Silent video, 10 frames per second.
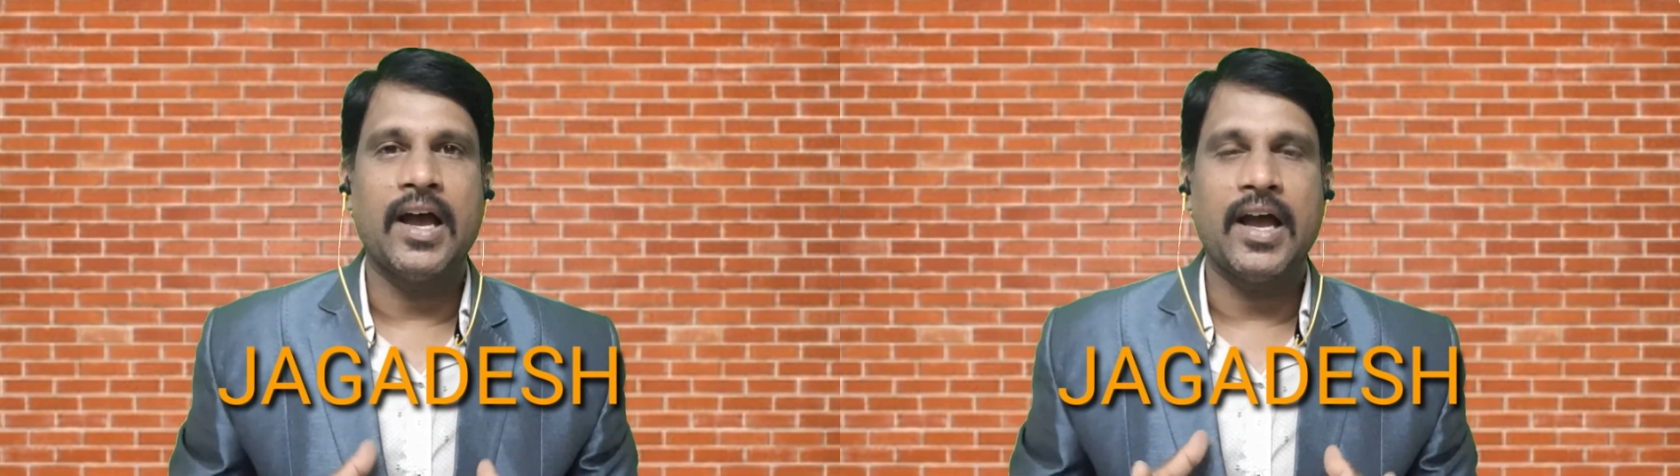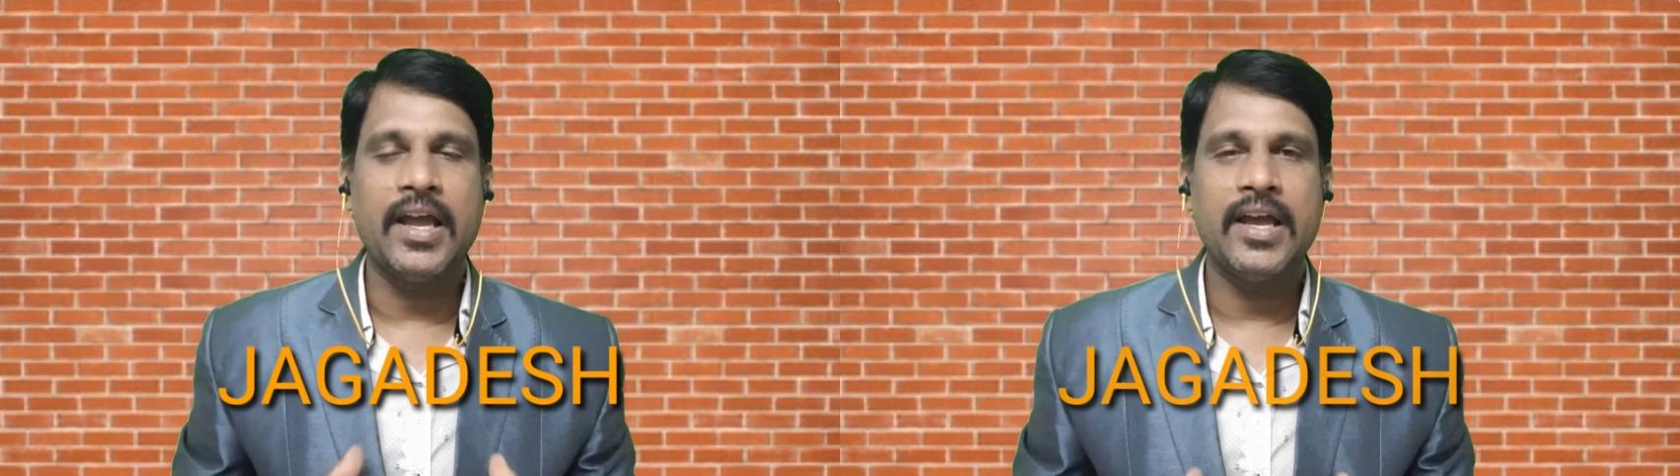
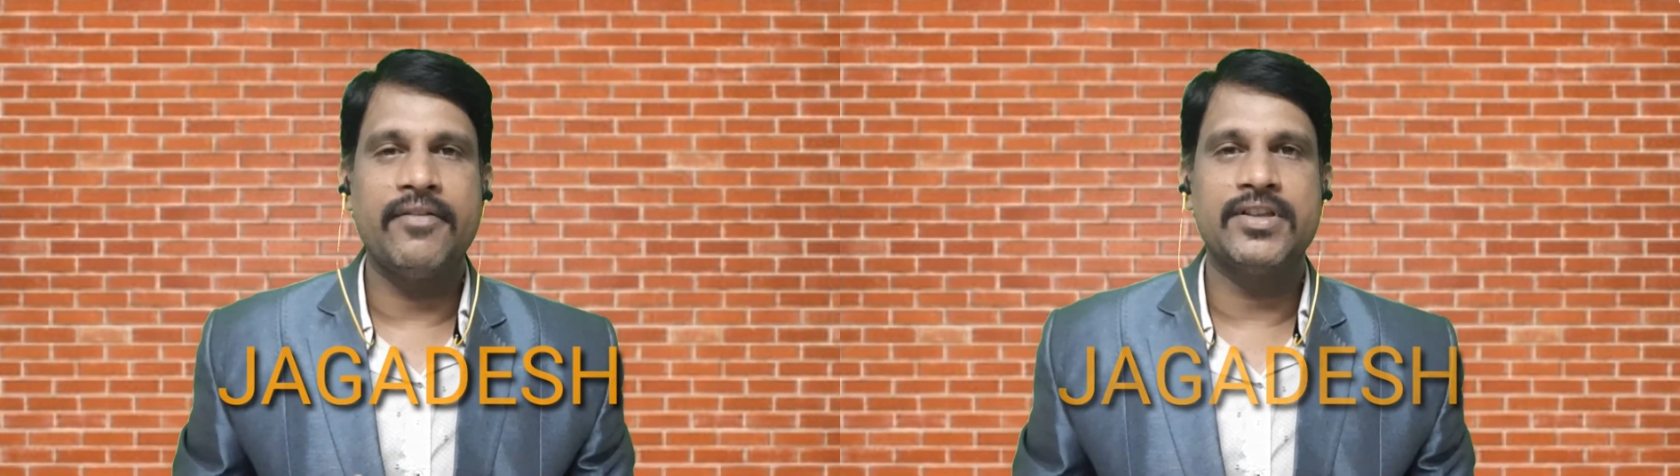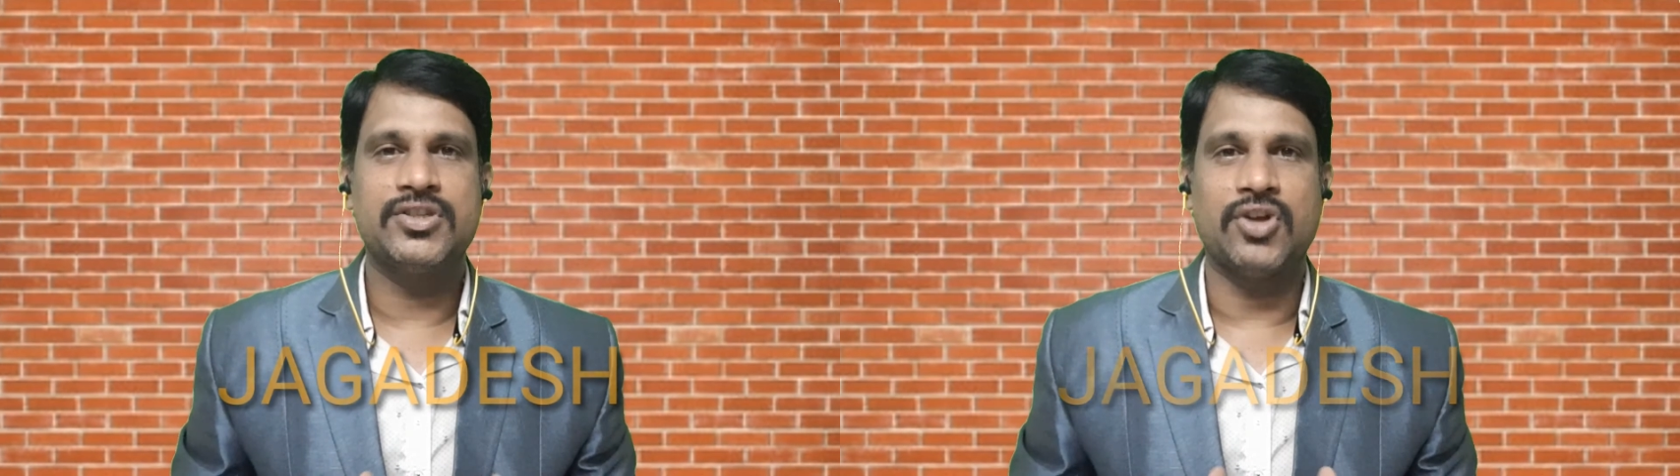I
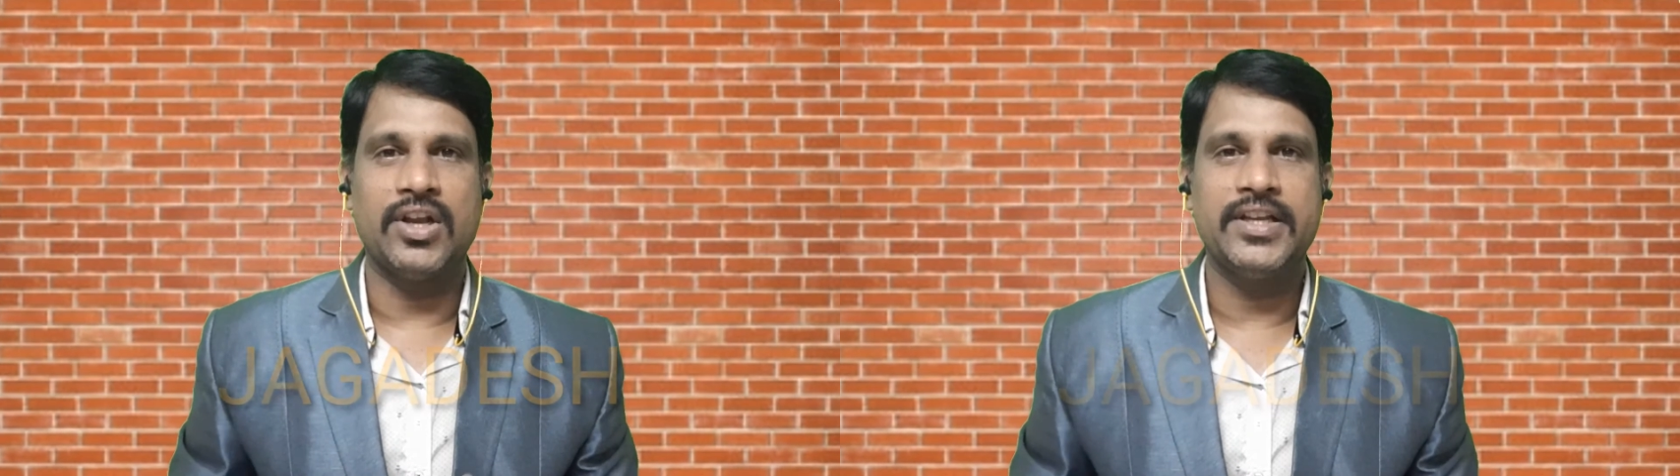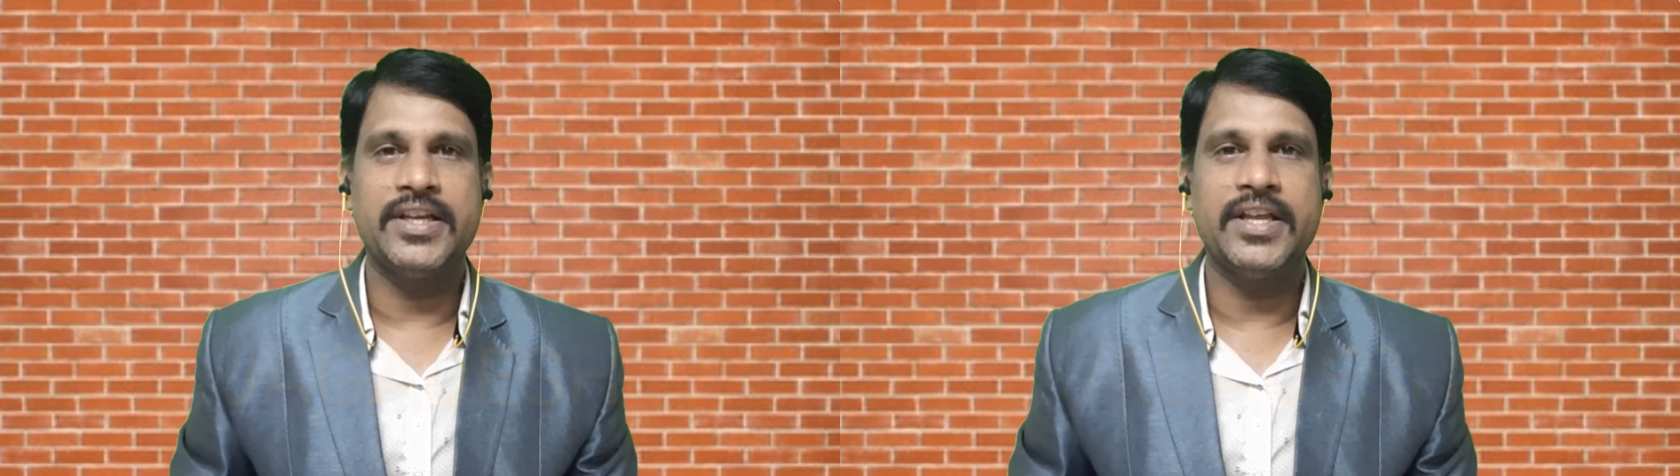have a
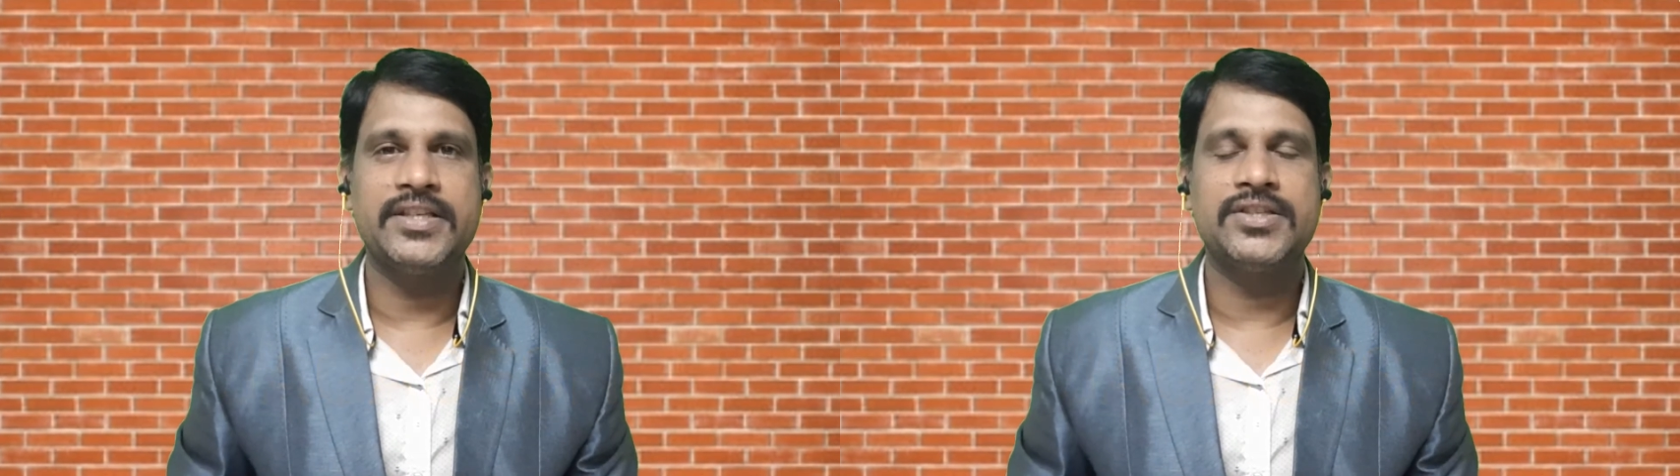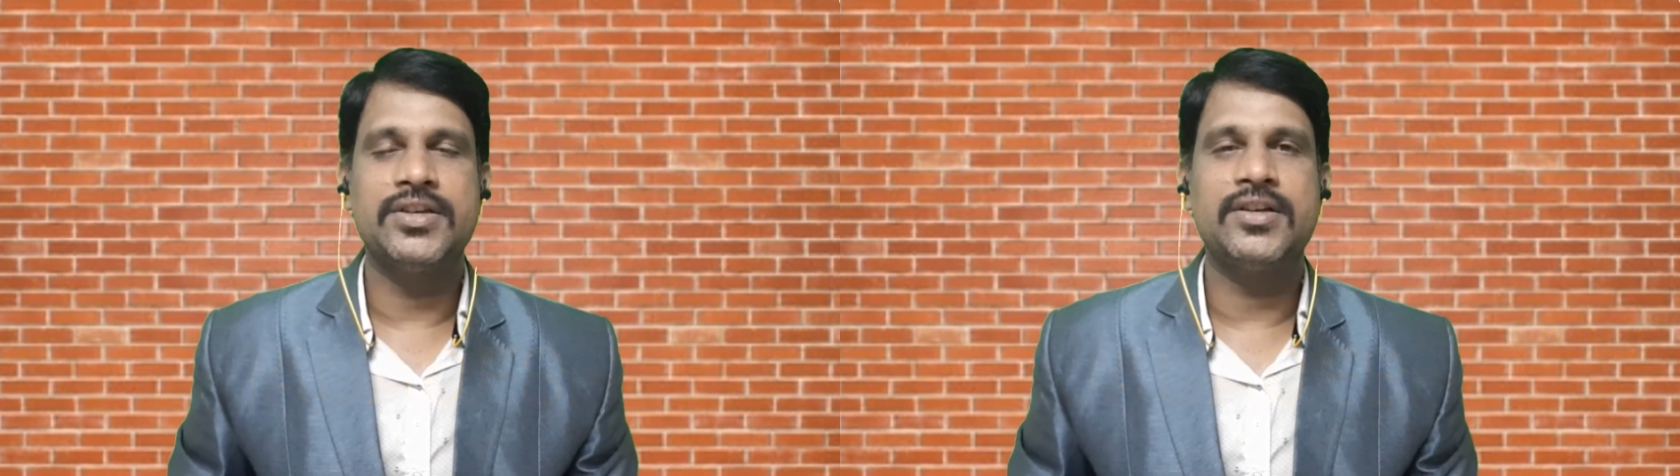jolly
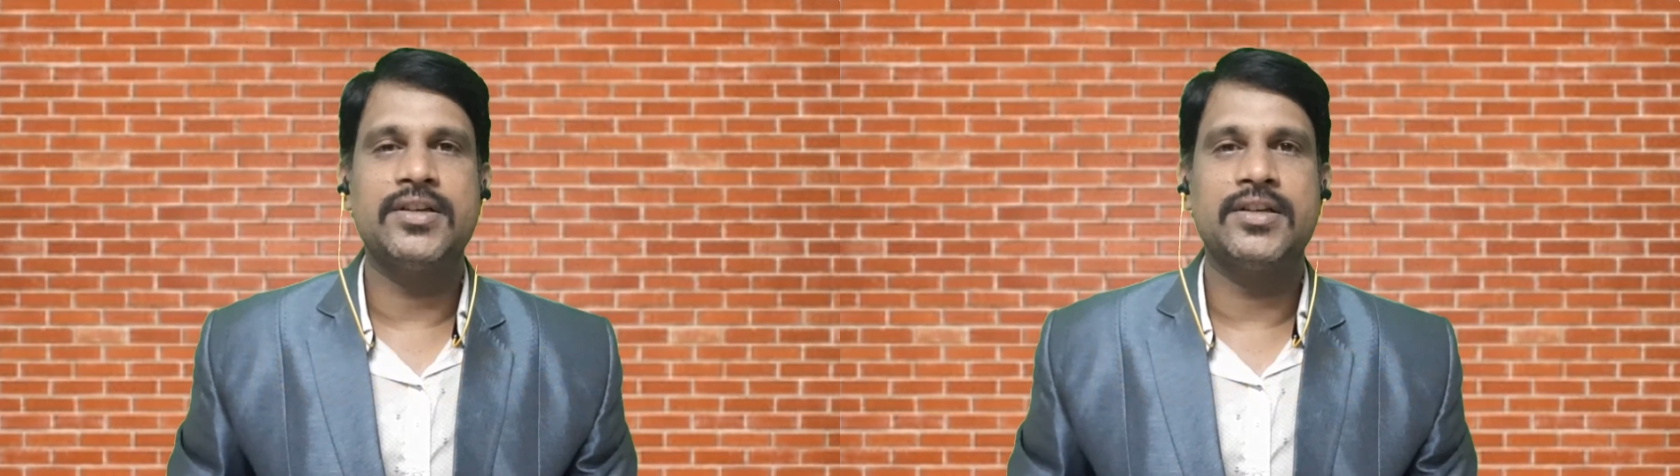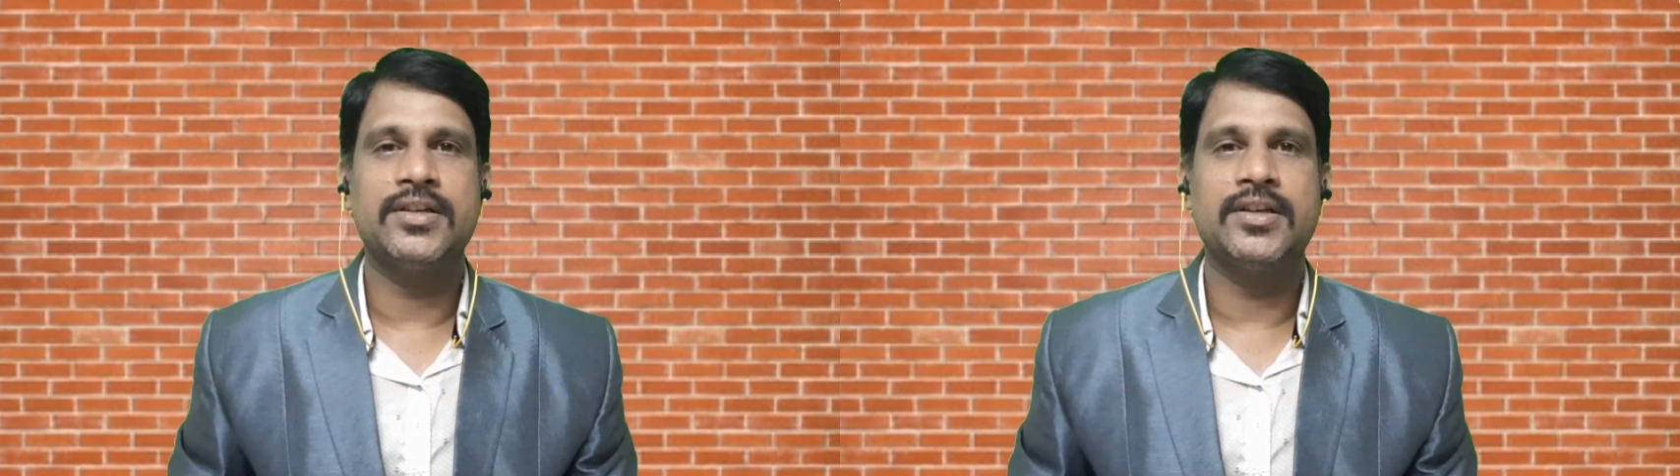nature.